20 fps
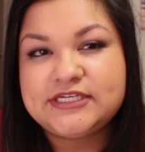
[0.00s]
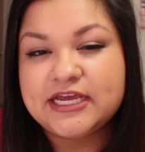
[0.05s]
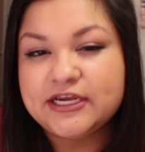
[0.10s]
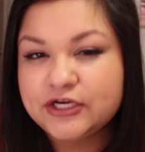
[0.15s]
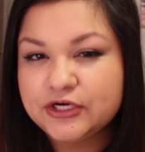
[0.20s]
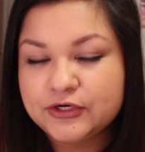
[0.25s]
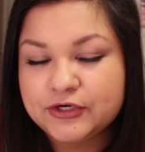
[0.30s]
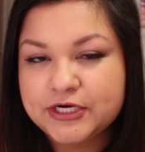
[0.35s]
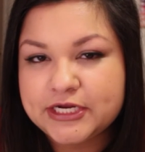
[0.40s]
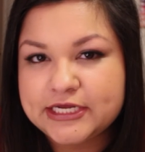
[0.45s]

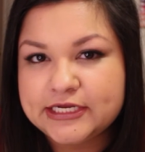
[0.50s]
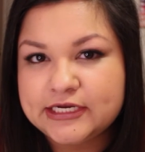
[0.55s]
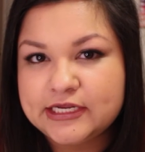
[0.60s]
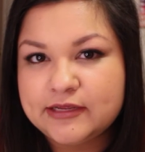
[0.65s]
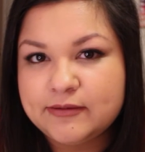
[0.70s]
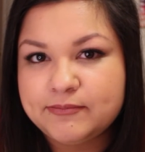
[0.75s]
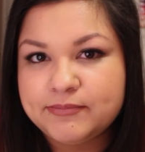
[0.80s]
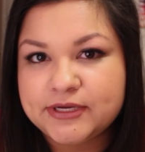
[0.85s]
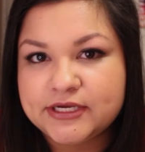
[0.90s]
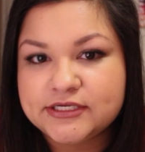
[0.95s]
decorate
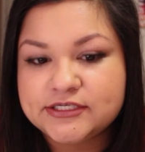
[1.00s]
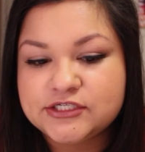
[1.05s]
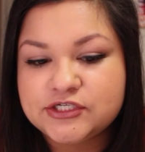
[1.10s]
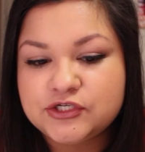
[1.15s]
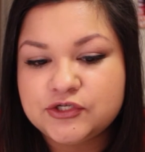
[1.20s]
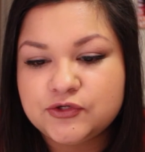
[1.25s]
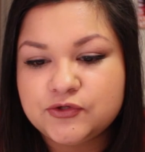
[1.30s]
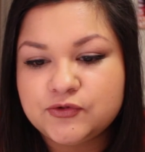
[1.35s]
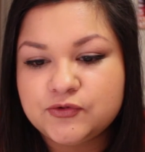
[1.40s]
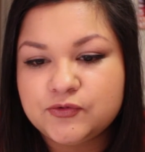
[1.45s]
it, but
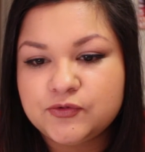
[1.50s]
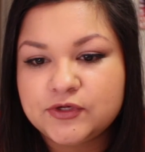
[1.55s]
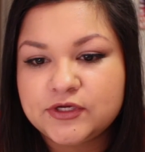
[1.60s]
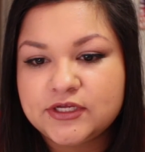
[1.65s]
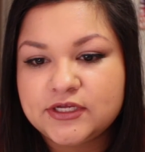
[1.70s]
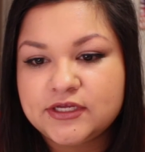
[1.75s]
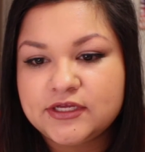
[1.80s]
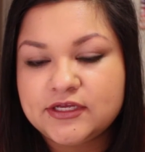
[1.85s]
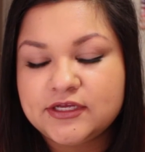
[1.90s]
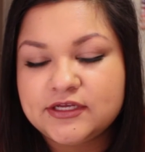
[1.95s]

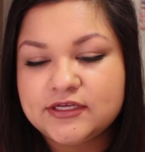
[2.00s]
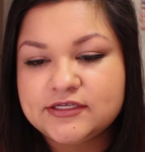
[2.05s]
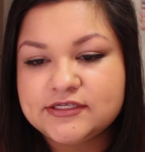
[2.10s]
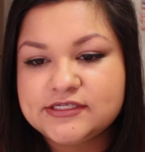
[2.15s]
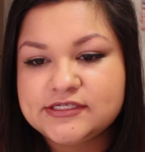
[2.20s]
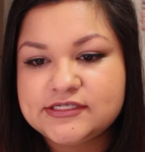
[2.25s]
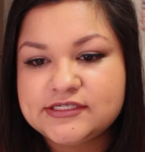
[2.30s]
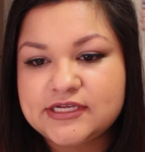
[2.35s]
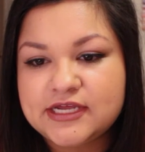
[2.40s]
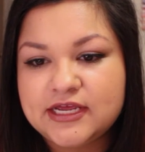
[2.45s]
to
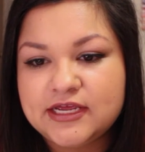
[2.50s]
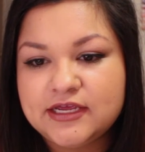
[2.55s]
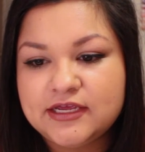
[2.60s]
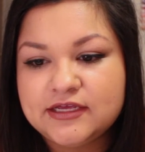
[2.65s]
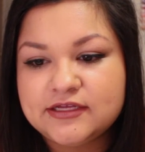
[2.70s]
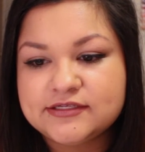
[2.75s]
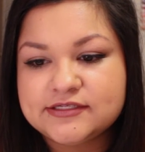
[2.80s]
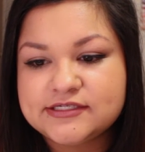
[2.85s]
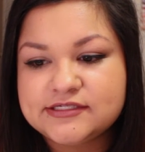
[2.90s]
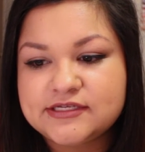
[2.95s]

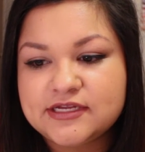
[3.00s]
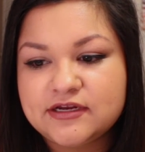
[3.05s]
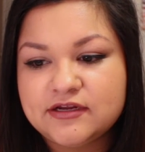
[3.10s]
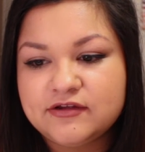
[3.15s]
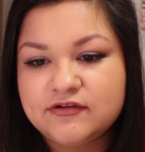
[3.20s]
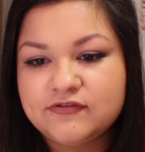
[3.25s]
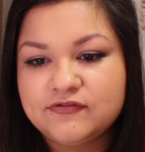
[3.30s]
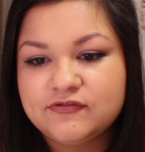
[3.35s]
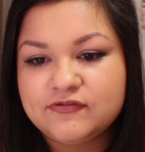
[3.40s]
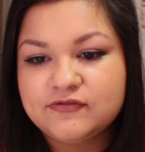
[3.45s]
say instead
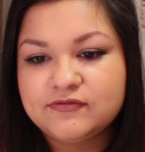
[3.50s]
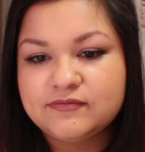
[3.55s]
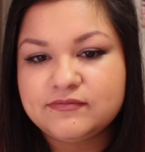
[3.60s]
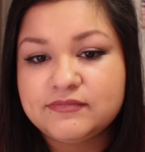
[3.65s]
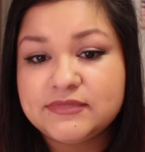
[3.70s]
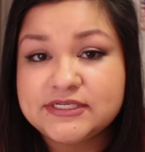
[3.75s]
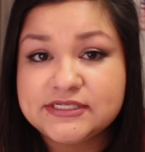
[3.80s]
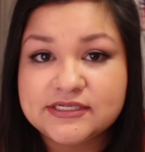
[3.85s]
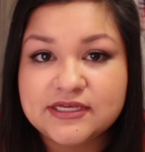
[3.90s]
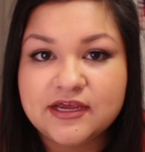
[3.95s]

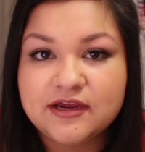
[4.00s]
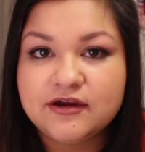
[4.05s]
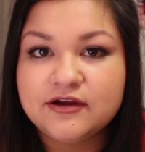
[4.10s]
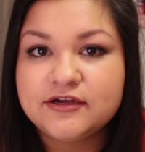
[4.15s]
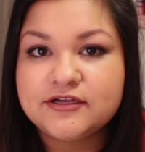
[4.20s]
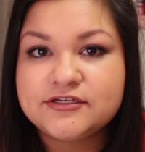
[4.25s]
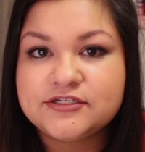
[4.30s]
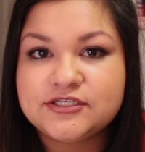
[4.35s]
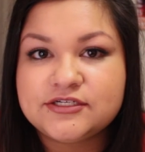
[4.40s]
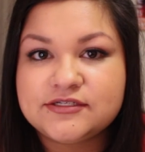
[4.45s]
of
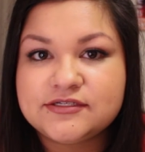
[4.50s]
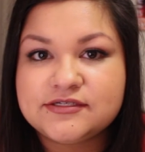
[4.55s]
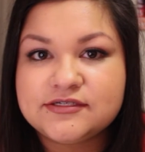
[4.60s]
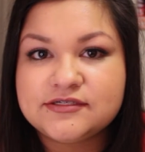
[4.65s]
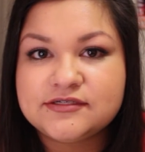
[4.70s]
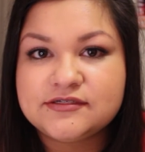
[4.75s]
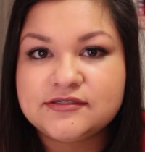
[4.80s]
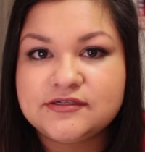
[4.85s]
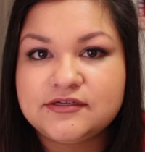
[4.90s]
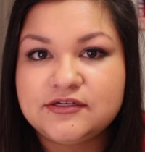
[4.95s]
miscarriage,
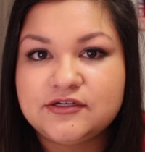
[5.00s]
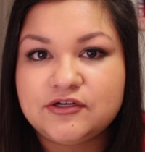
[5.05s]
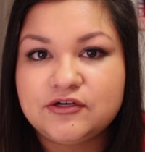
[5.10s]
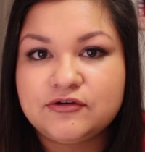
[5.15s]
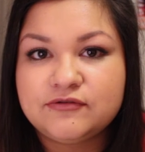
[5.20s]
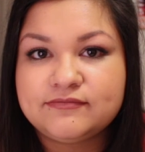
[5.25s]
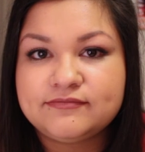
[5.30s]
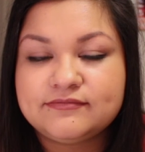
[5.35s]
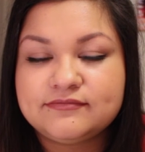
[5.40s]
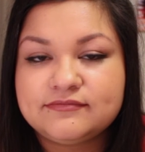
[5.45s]
it's, you
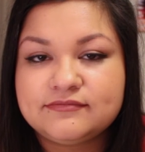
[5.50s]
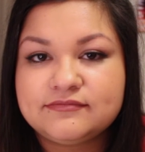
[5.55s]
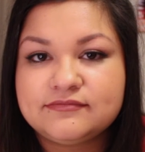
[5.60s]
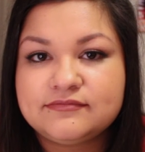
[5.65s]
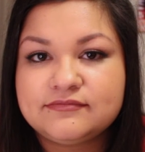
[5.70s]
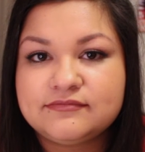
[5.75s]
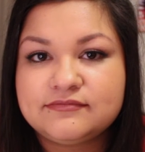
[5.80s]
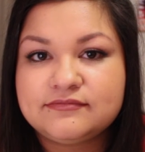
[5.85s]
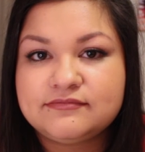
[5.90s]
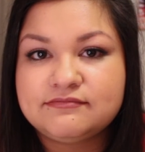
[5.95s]
know,
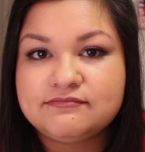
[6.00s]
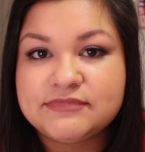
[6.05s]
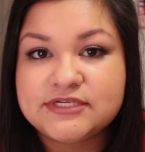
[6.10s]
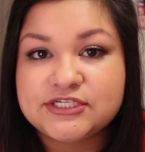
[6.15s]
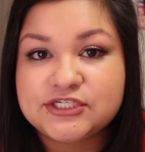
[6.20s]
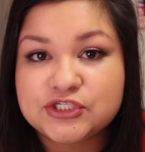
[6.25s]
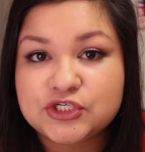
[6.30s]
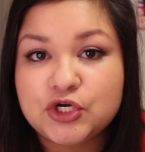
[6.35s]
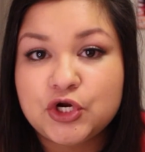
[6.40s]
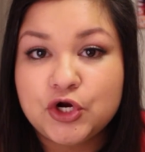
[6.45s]

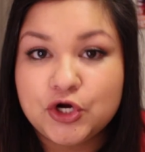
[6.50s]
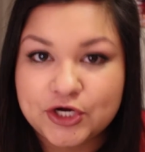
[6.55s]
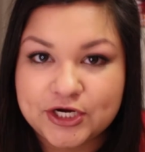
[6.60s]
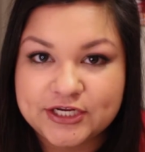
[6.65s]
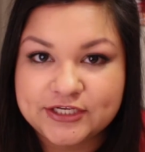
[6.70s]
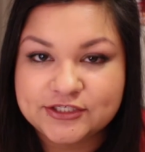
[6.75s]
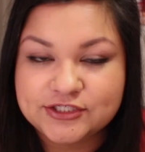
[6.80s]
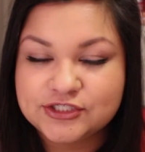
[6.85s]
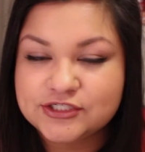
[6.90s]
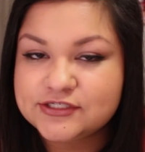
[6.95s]

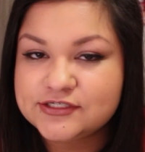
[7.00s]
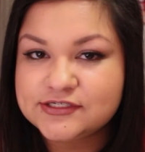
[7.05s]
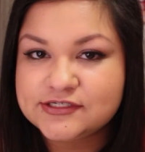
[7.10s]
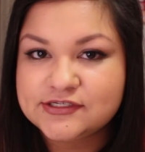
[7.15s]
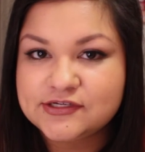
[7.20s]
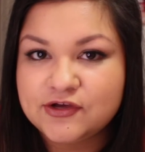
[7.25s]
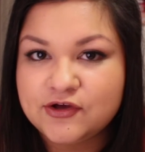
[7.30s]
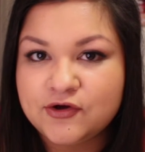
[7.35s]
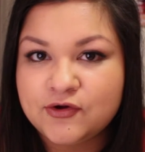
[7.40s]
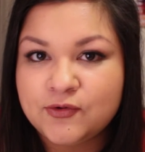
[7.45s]
MisCOURAGE. And
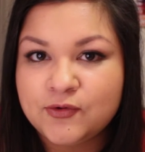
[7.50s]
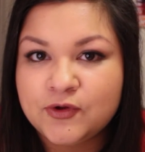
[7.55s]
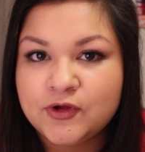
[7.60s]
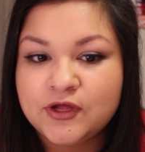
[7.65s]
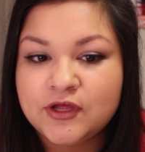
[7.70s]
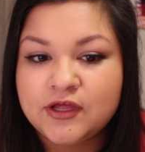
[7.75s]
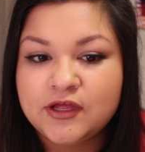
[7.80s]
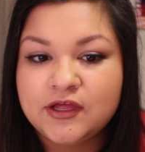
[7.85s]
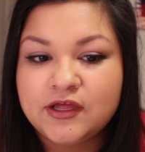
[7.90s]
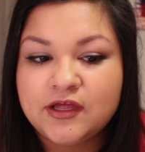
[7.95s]
so
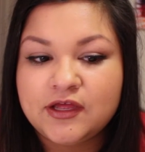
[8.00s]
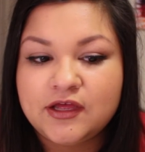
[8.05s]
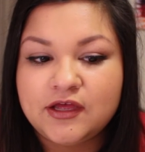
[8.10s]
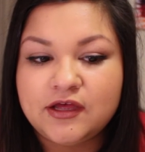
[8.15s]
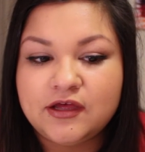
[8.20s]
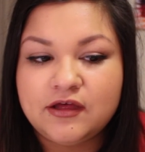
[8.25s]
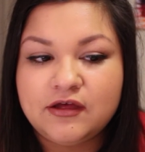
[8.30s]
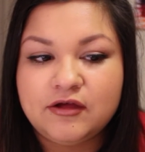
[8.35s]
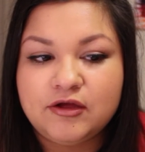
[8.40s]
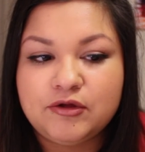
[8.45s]

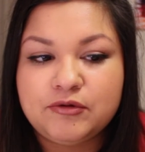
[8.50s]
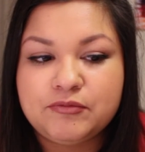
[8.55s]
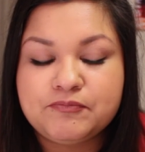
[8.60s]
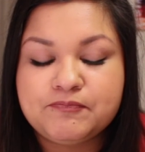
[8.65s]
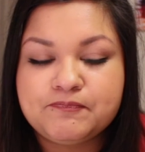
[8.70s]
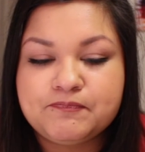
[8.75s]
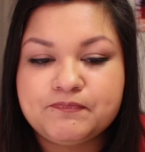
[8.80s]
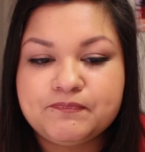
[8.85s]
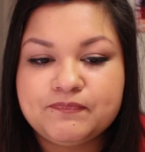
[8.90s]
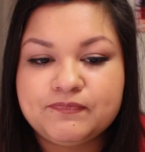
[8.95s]

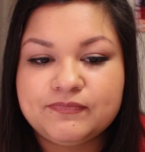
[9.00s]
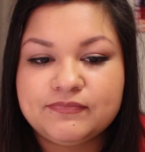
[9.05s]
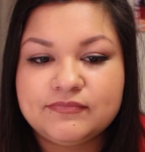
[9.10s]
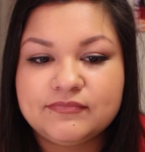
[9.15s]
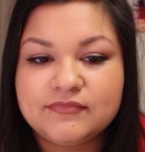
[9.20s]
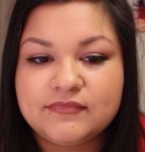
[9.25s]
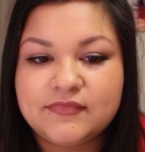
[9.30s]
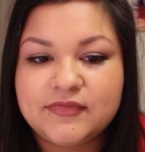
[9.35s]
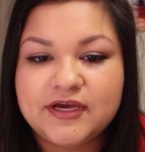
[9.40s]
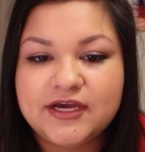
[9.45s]

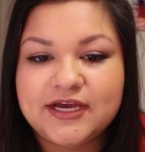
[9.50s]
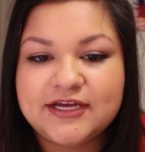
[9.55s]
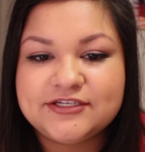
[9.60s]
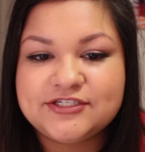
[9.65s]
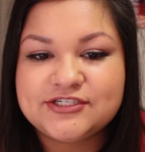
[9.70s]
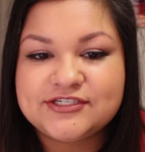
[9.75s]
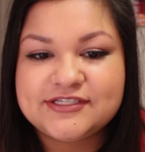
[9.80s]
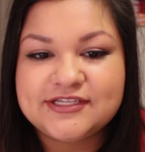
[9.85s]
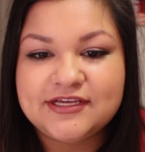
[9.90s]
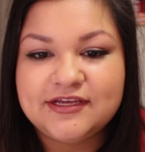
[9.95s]
I
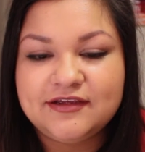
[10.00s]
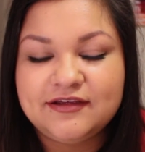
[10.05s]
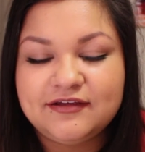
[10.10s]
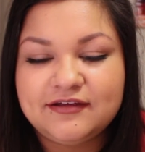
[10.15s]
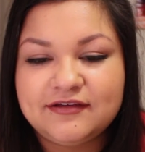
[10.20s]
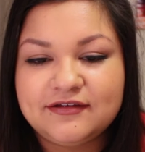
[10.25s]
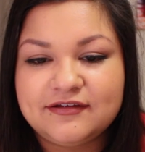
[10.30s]
just think